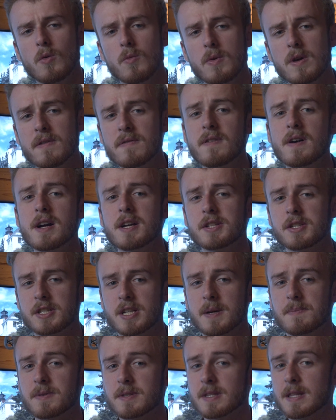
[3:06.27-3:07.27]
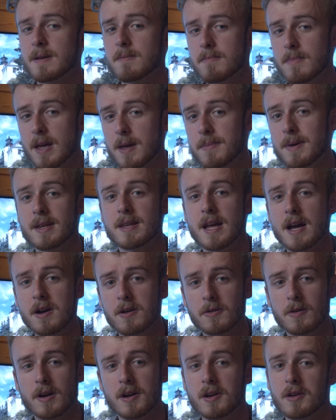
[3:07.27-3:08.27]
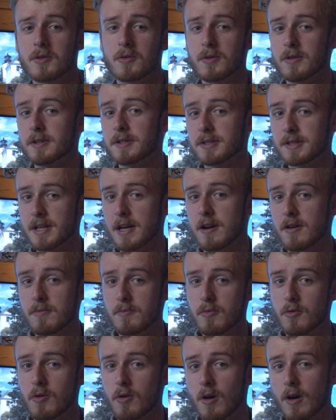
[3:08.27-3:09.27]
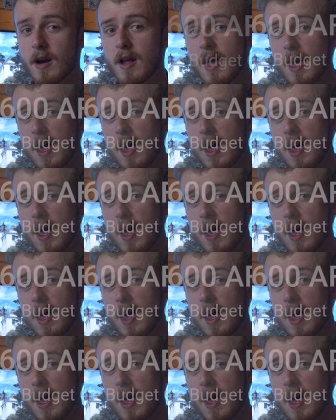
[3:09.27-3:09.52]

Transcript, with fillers: we find chips that may be downgraded in order to sell more